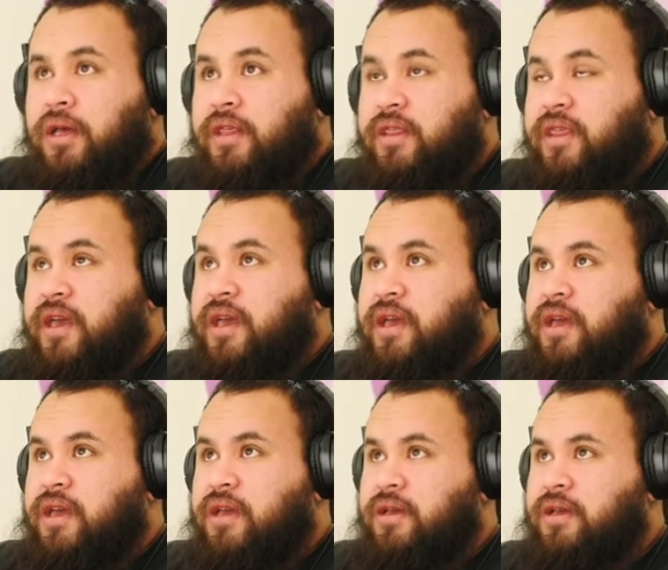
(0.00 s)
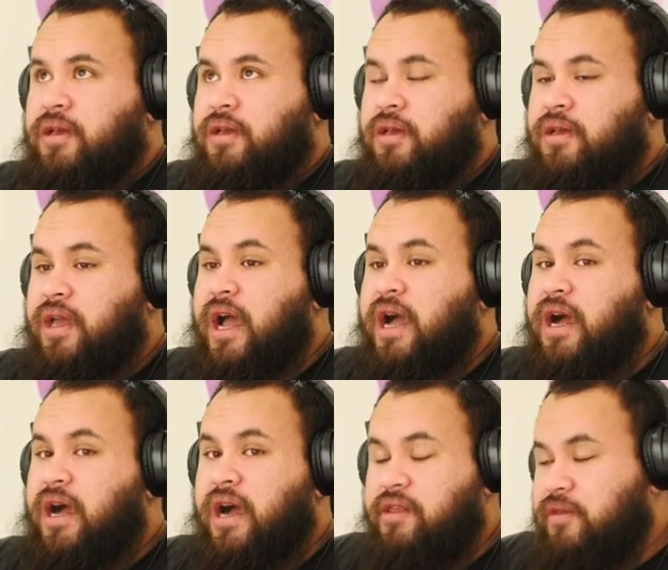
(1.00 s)
There
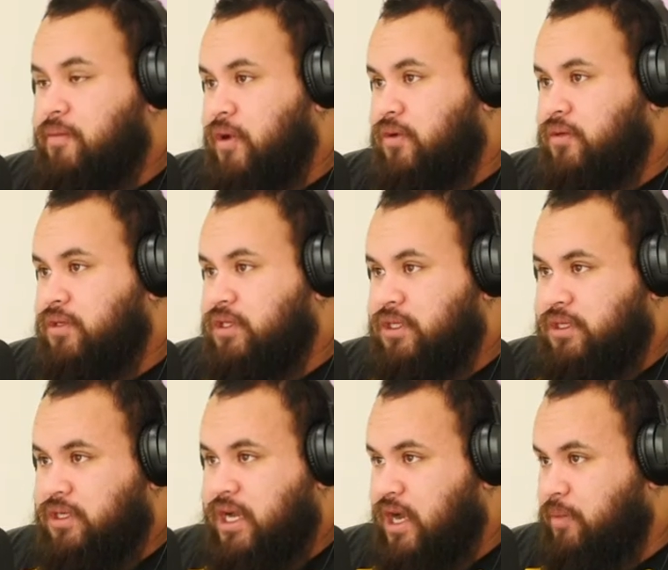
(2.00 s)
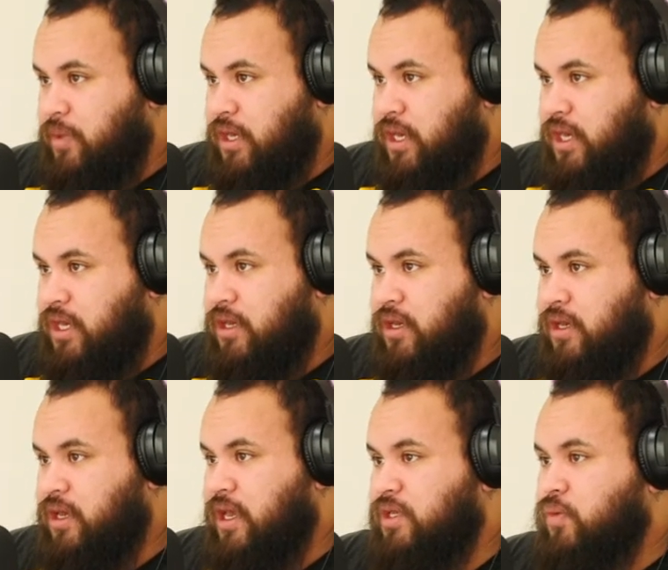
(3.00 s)
are other models to RPE
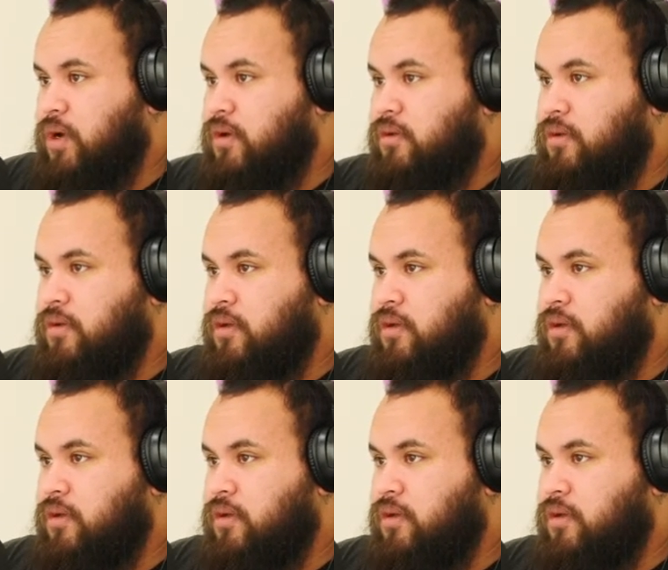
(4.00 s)
as well.